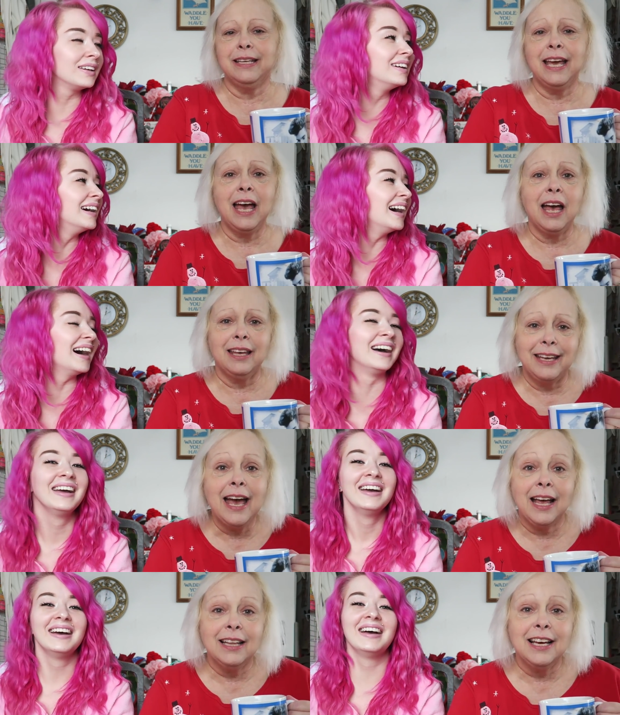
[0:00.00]
Speaker 1: Yeah,
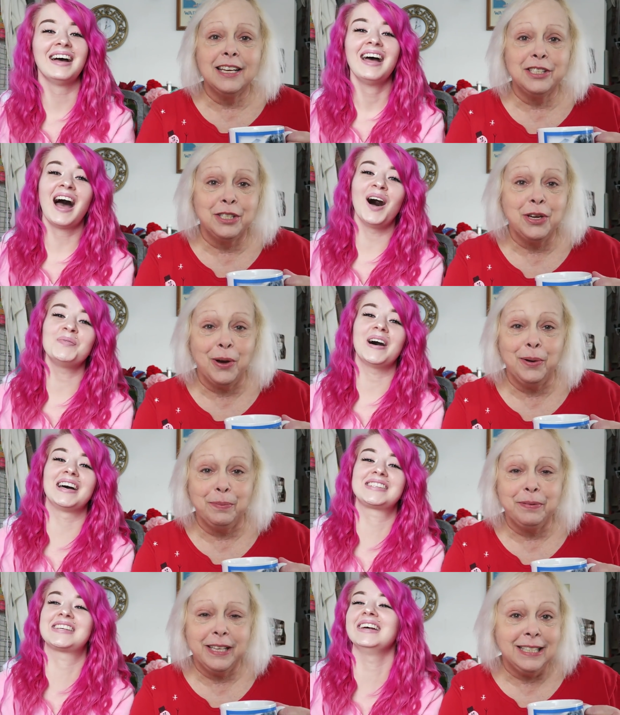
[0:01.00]
yeah. Let us know,
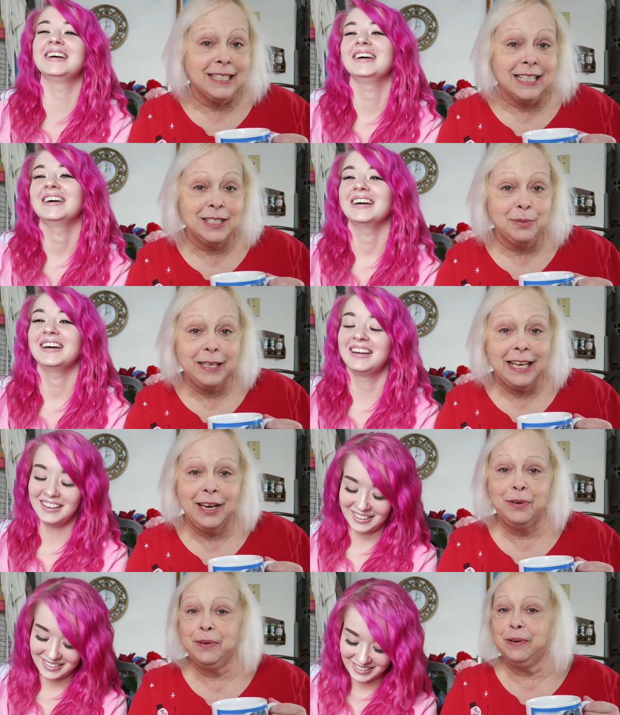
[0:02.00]
us. please, because we
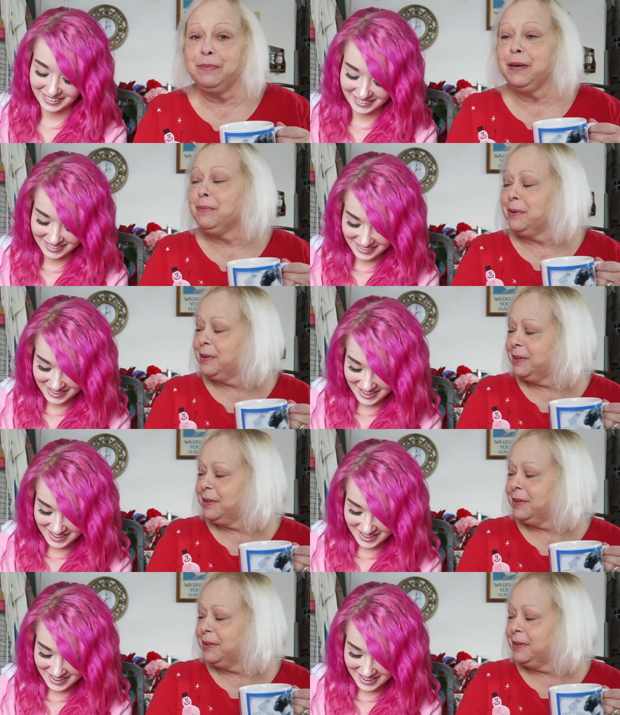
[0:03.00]
can't remember.